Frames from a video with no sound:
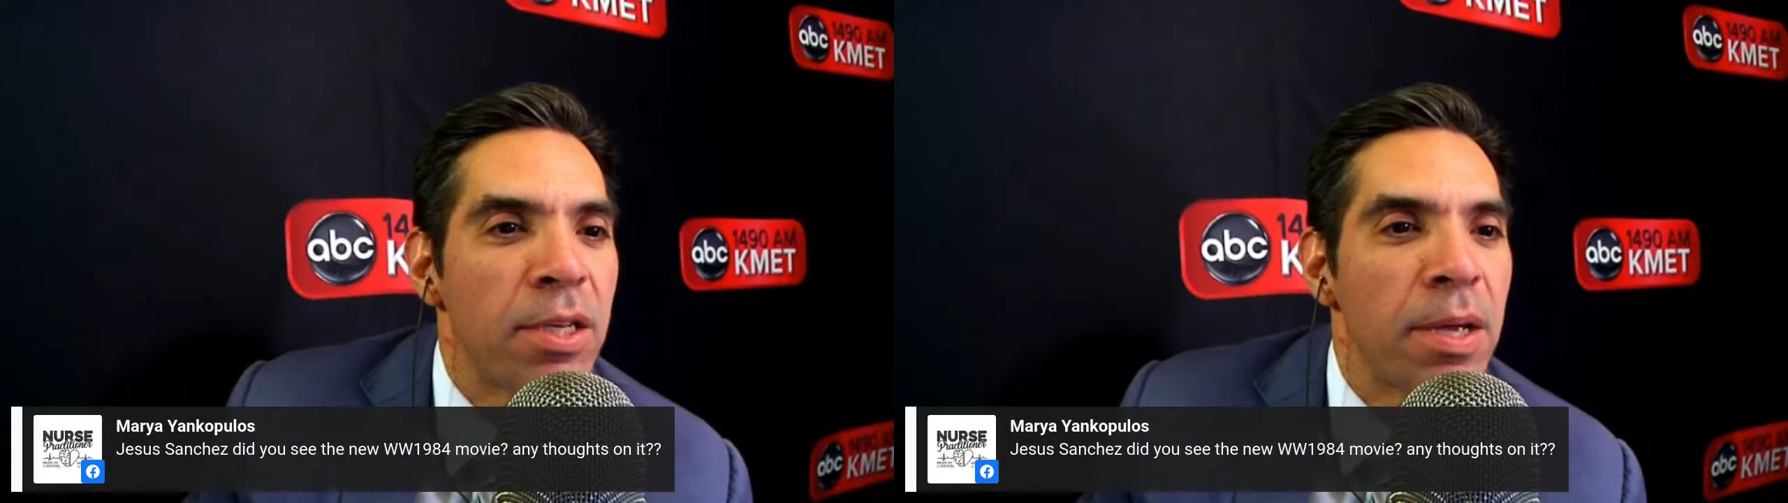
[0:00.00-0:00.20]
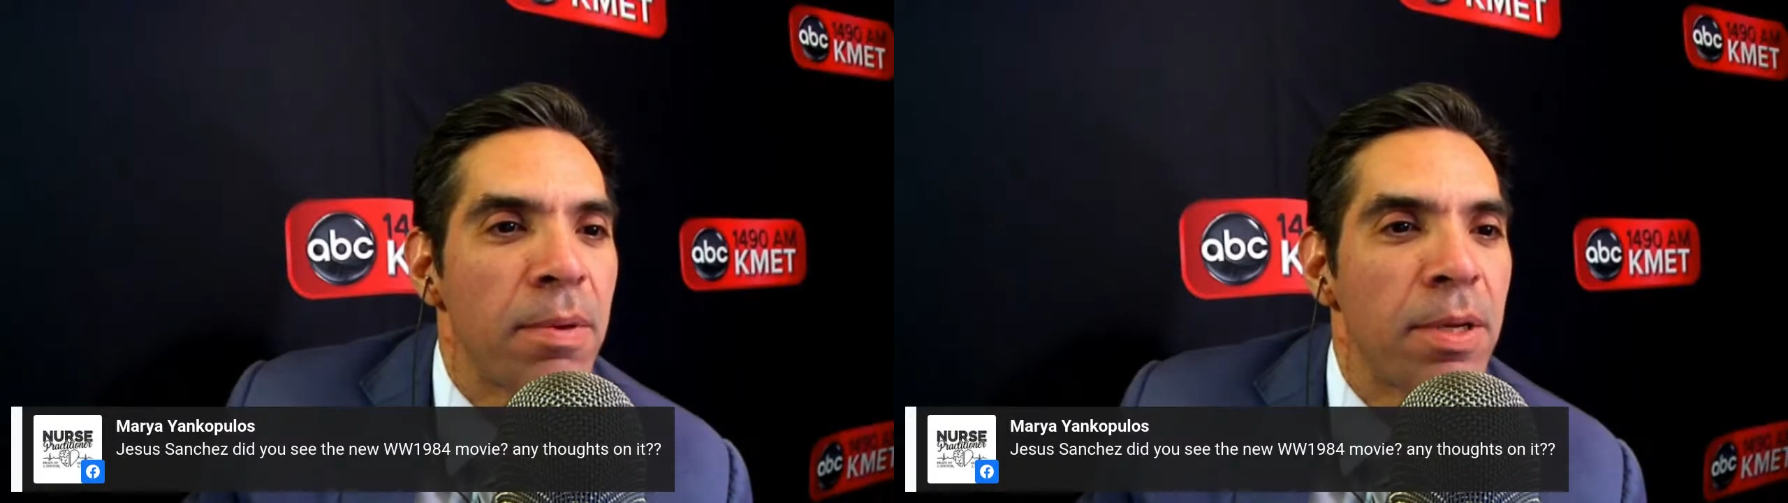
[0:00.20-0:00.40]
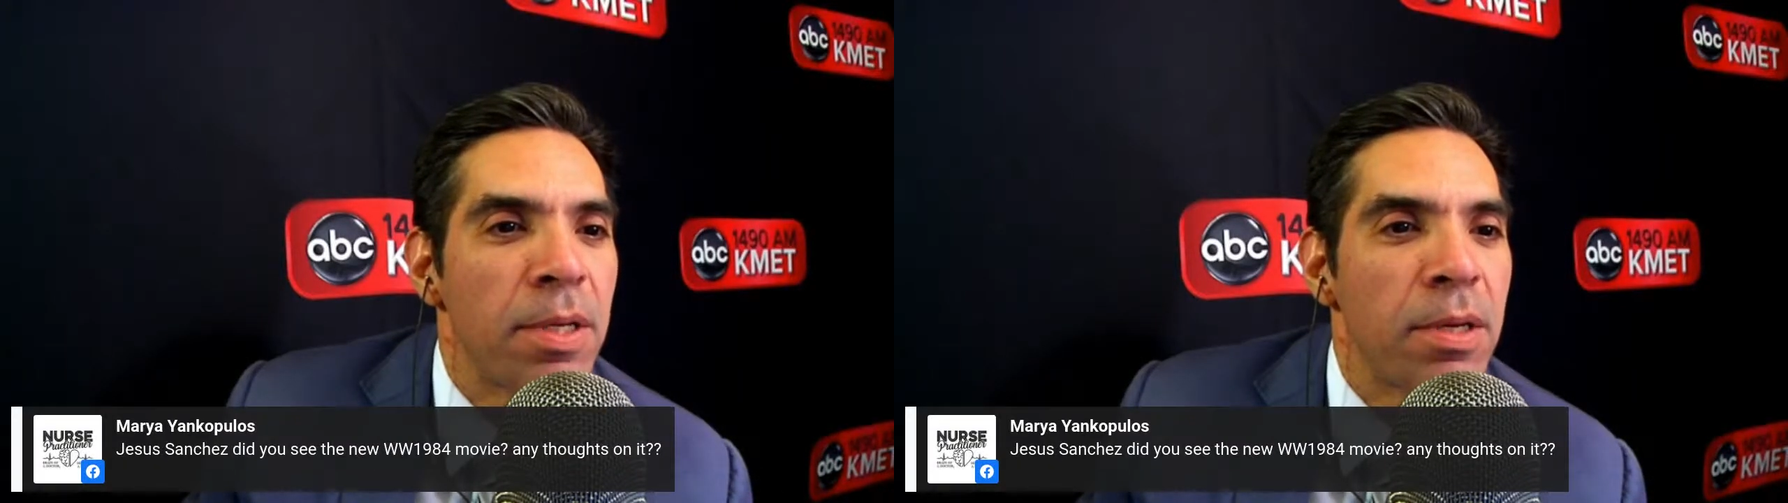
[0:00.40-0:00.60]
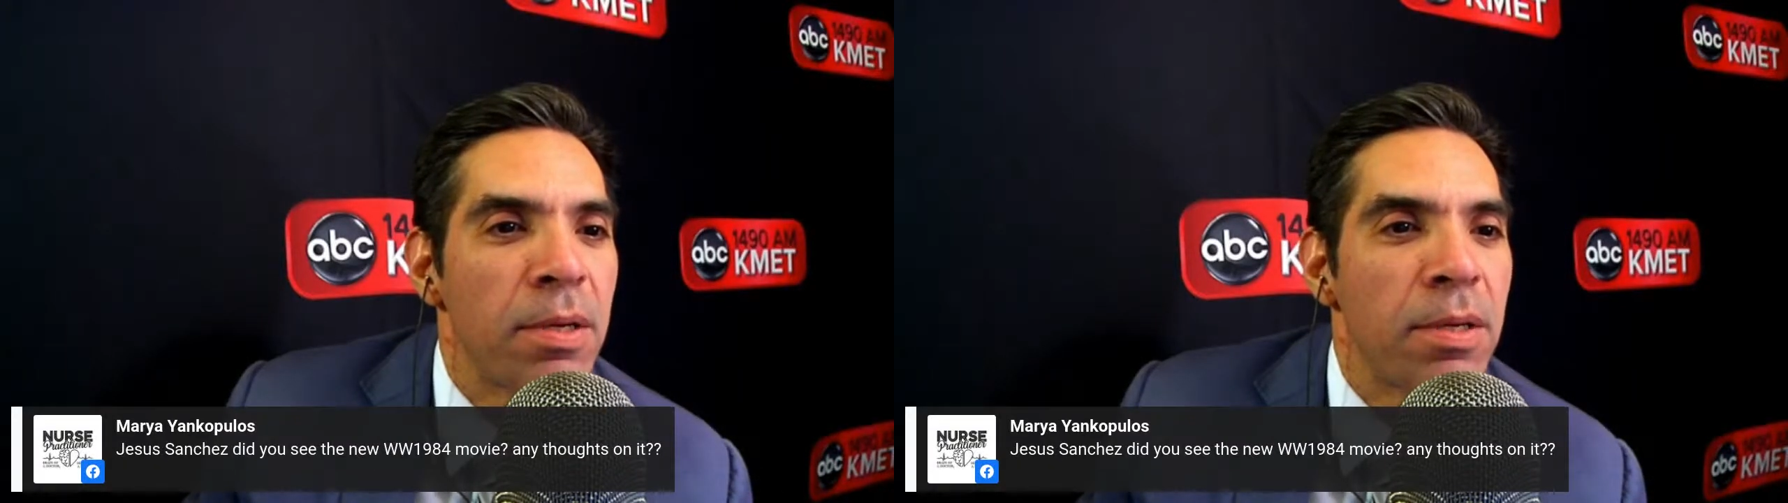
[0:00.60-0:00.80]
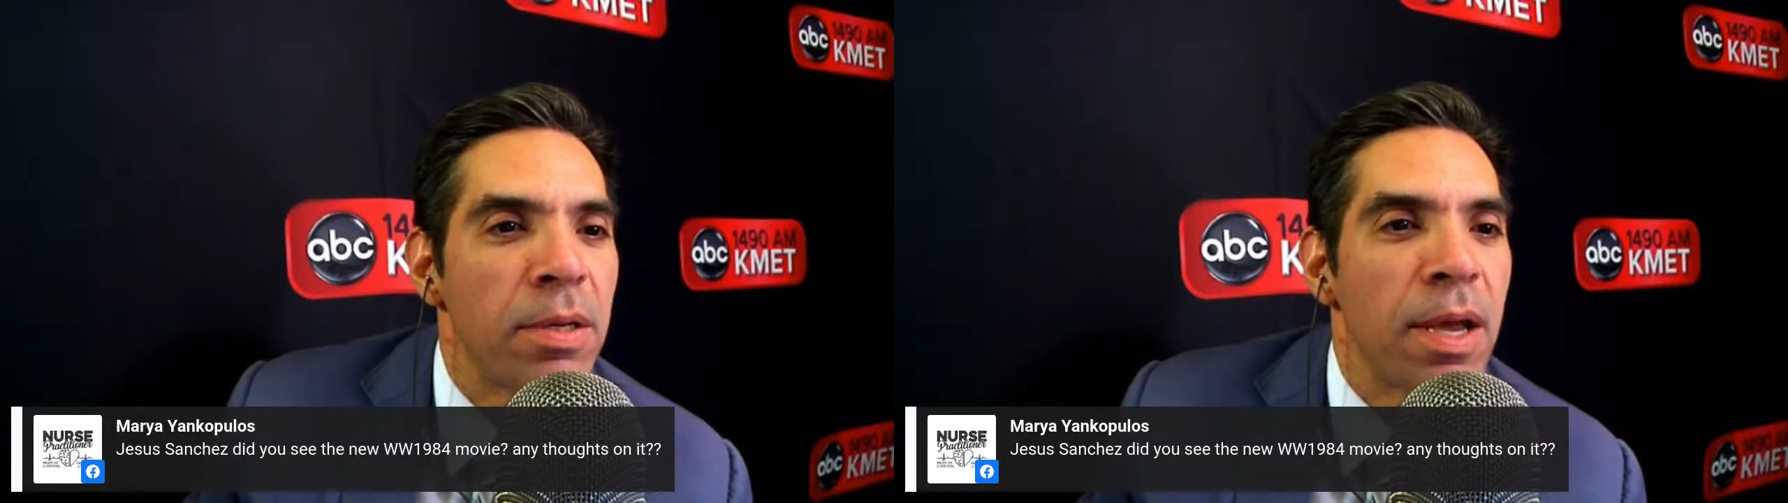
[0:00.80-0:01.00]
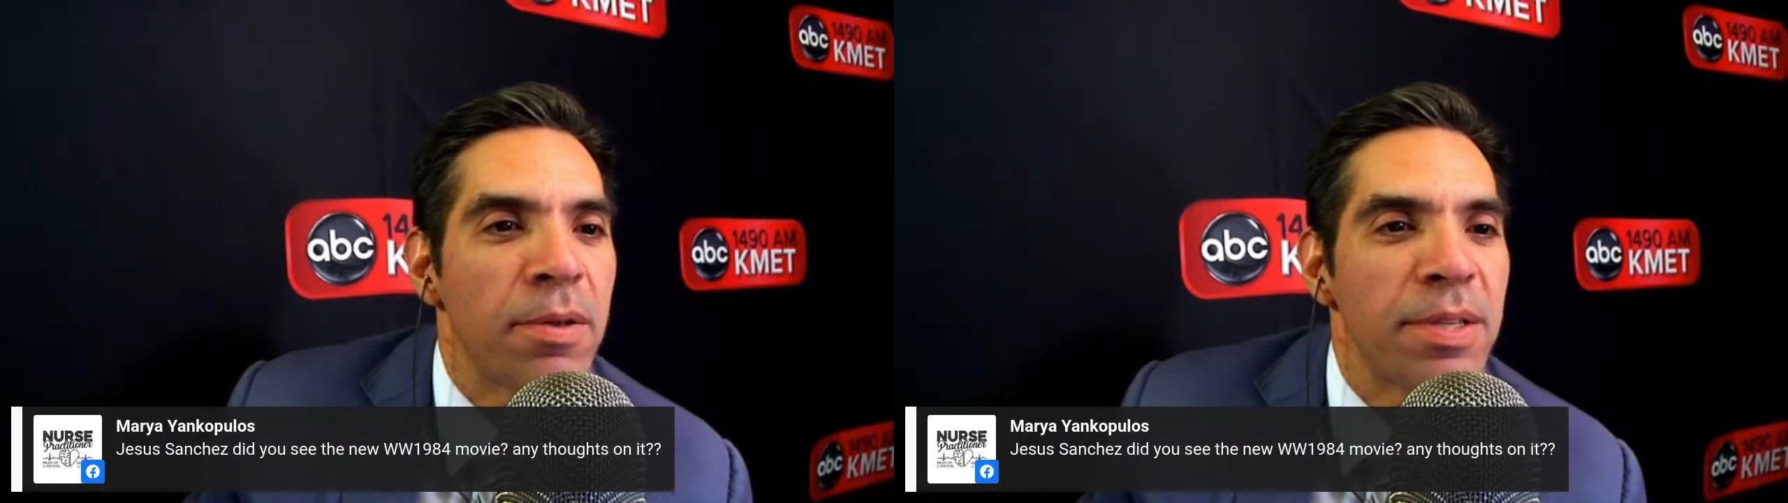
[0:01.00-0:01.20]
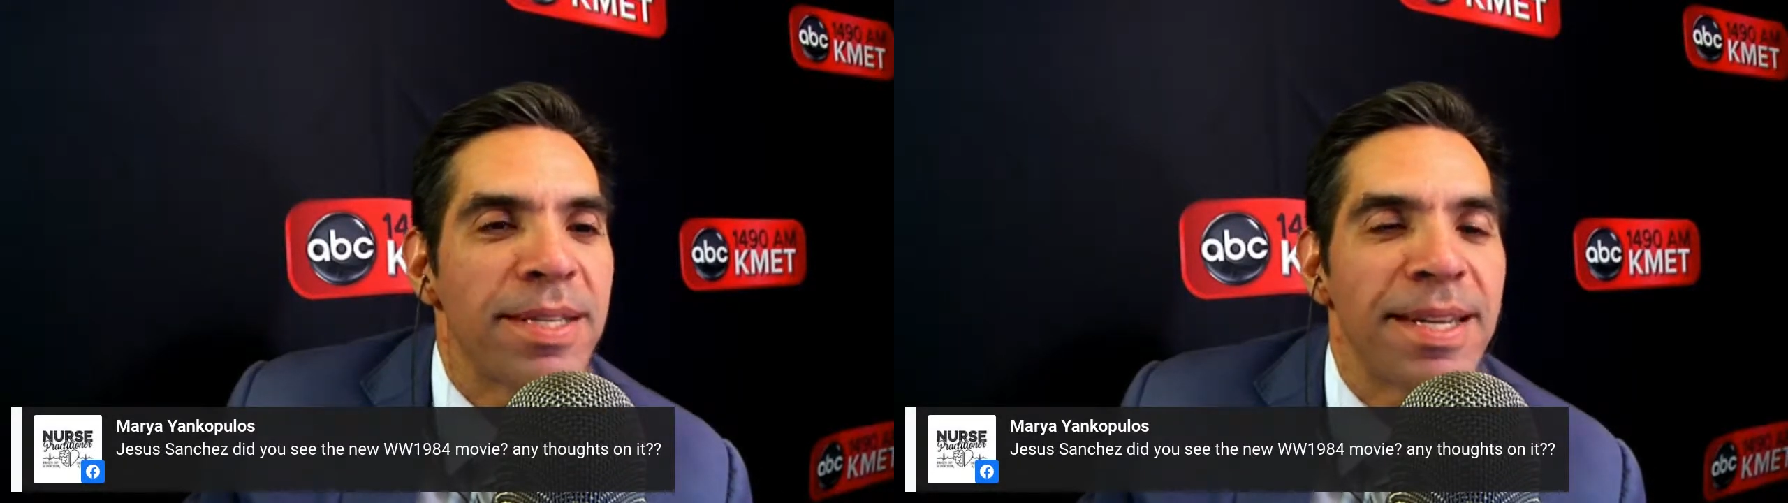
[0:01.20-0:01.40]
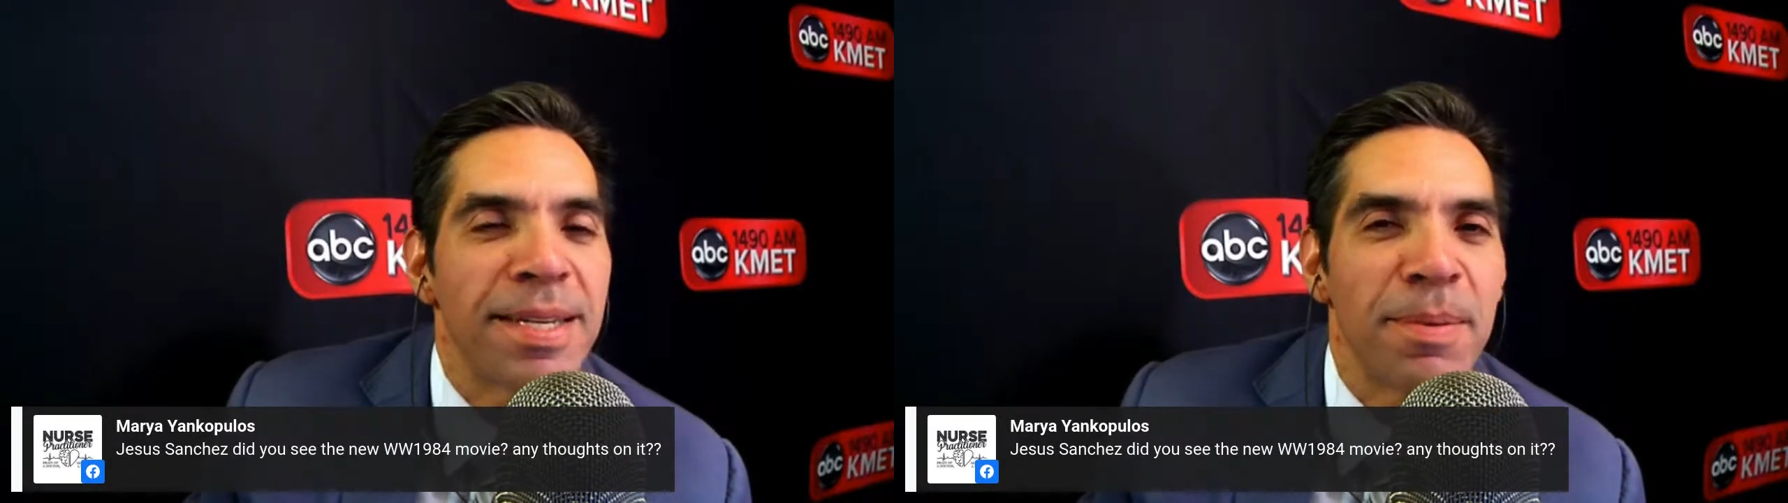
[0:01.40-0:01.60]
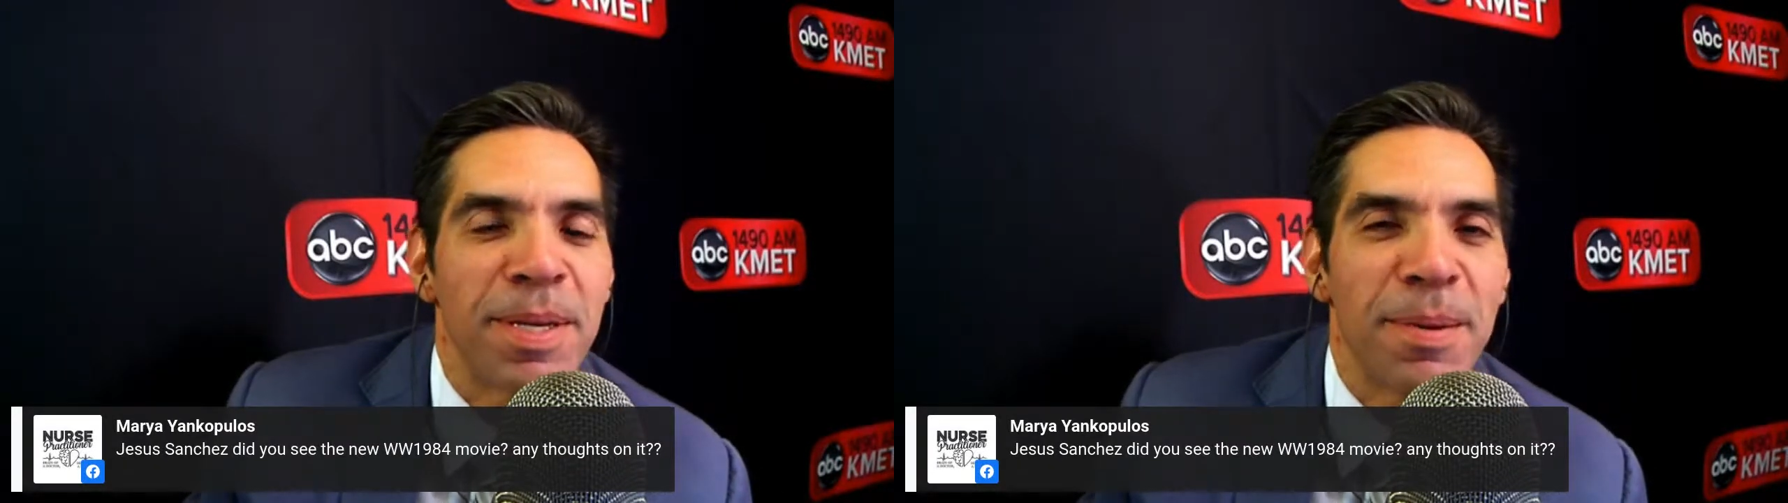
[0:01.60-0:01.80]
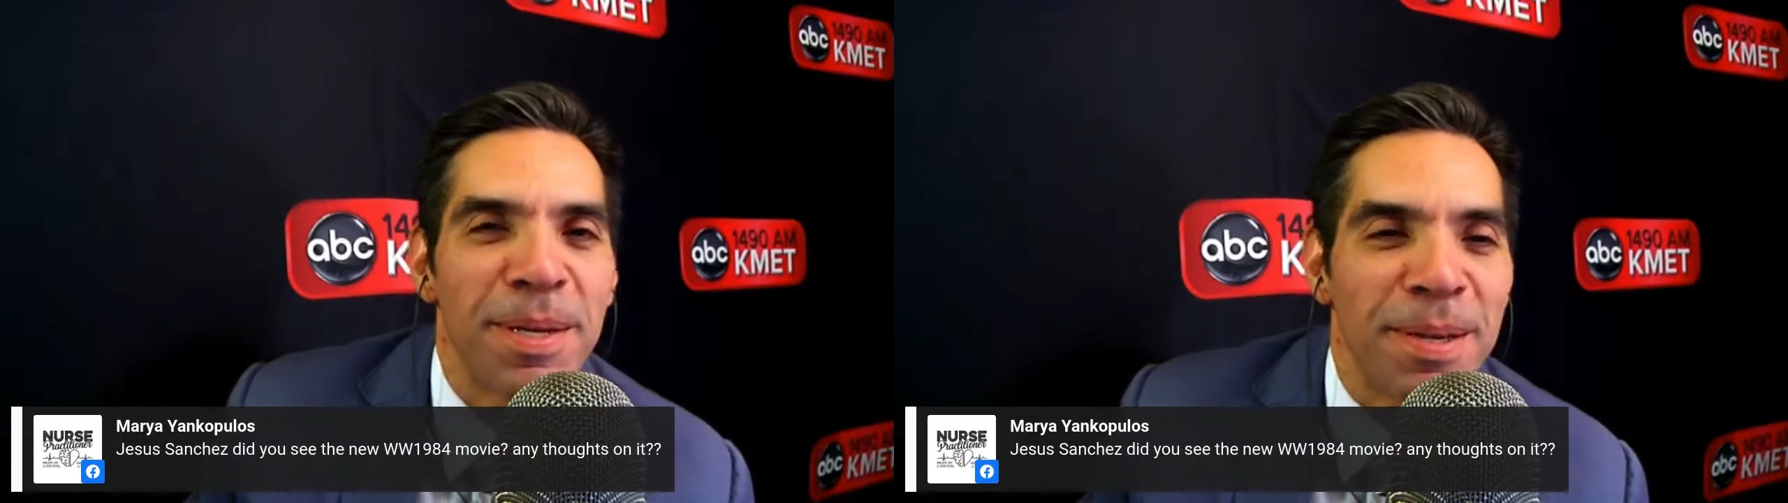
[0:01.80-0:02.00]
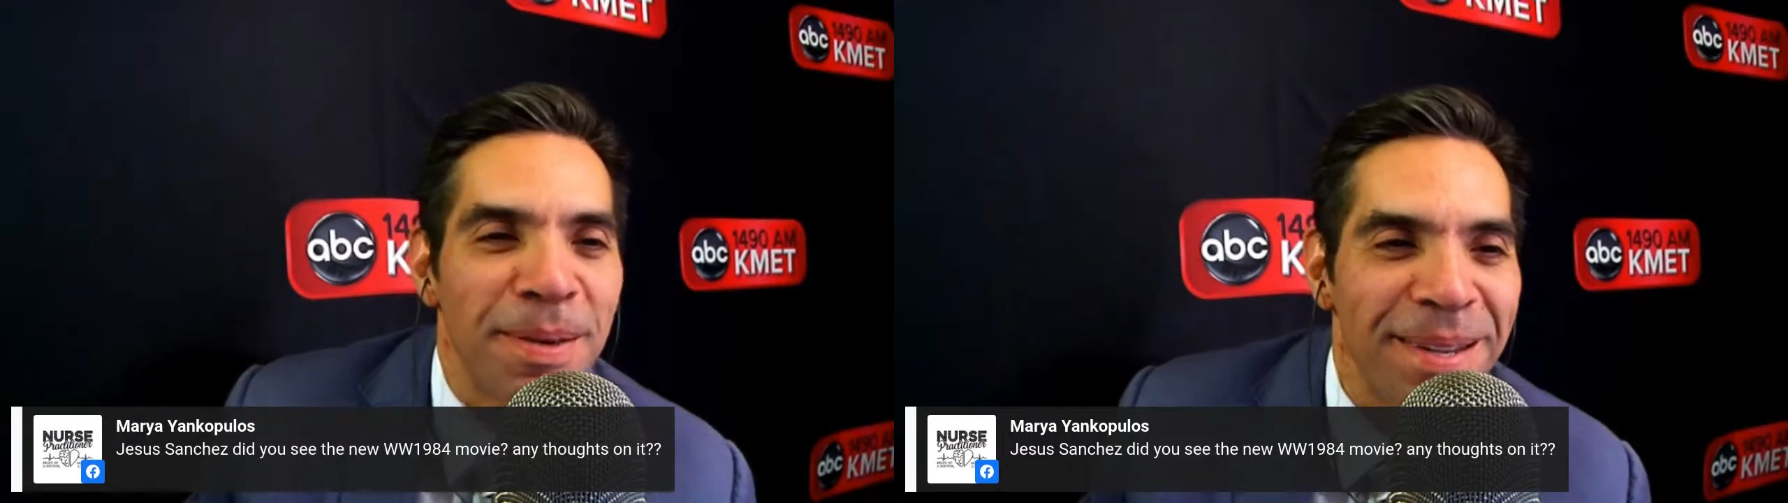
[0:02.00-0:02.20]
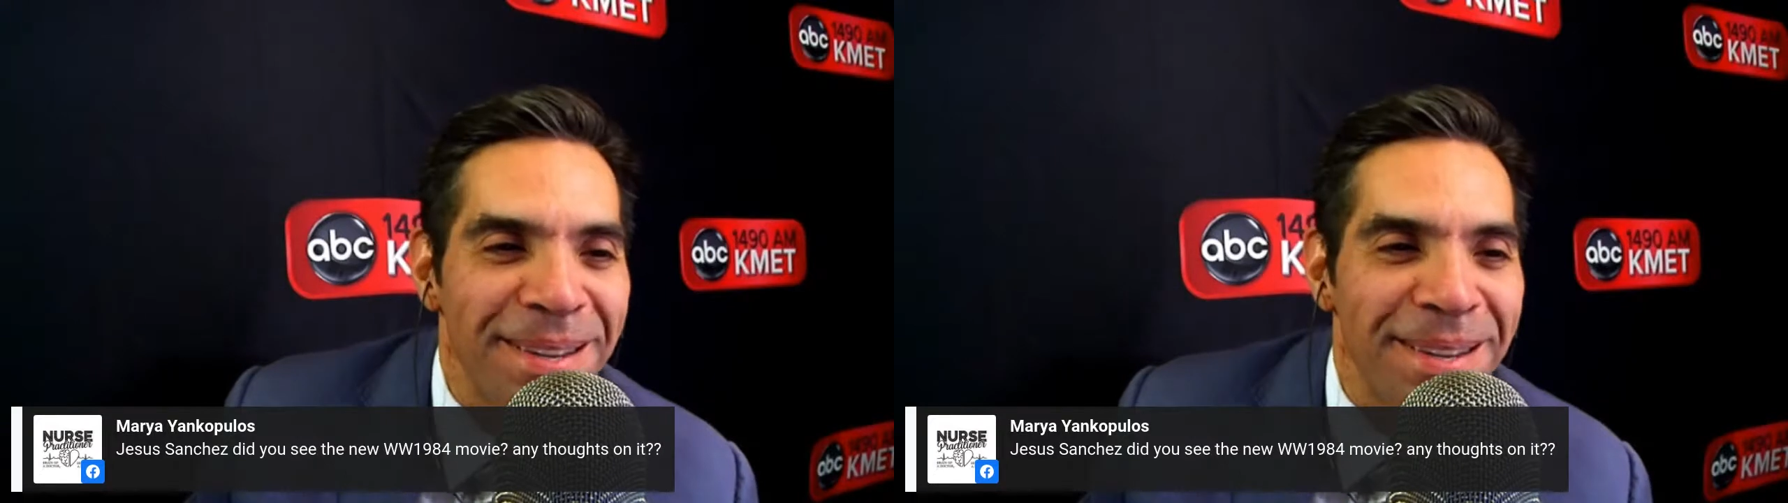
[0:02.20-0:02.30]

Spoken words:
I was going to say WWW.